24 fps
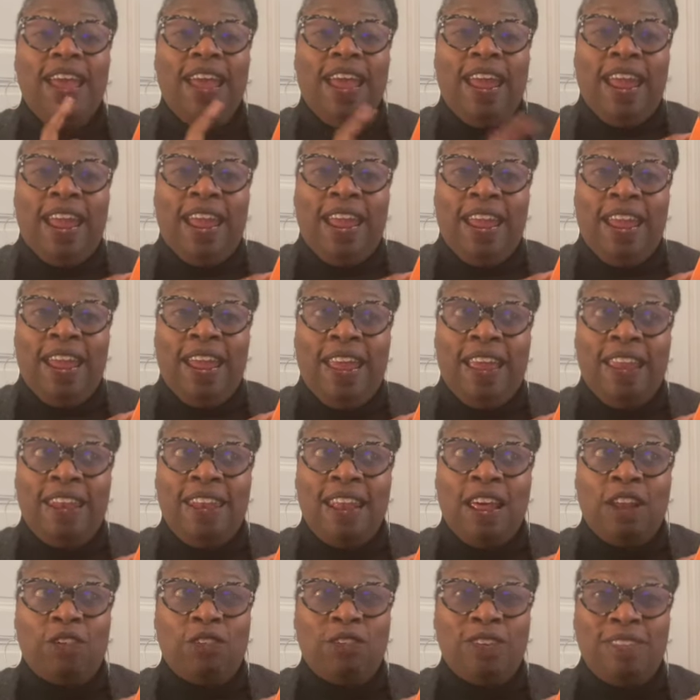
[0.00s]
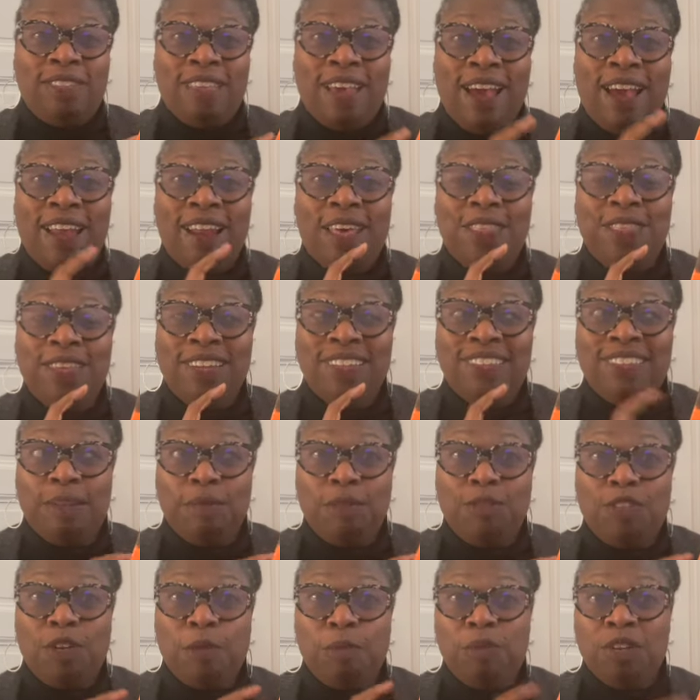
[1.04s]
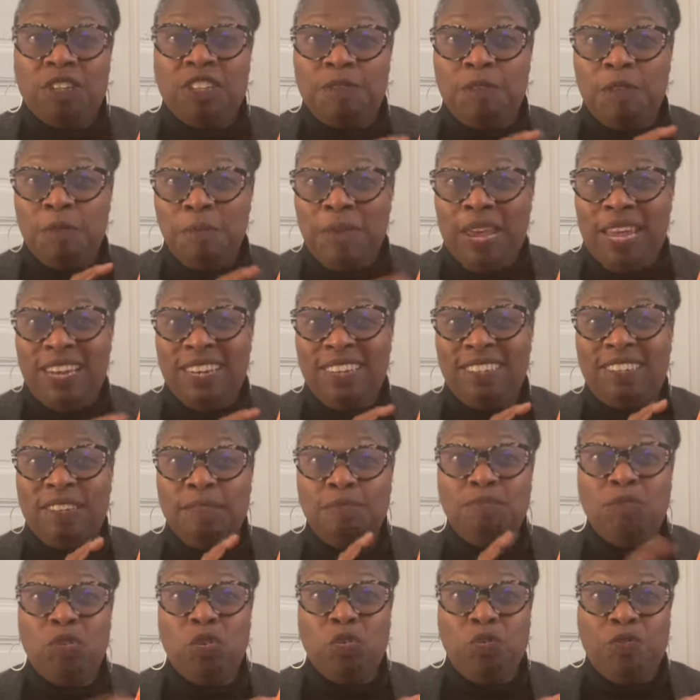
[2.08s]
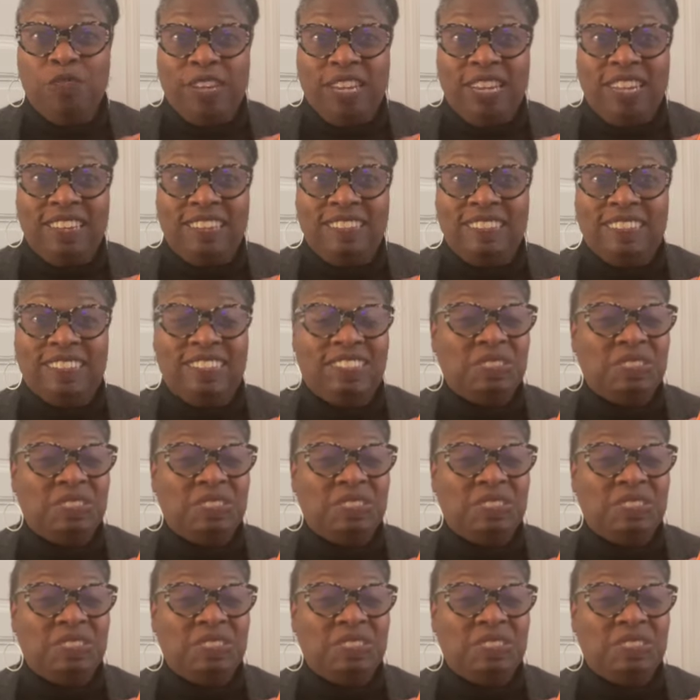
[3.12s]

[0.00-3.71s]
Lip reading: And not only that, I think some of her books have been made into movies.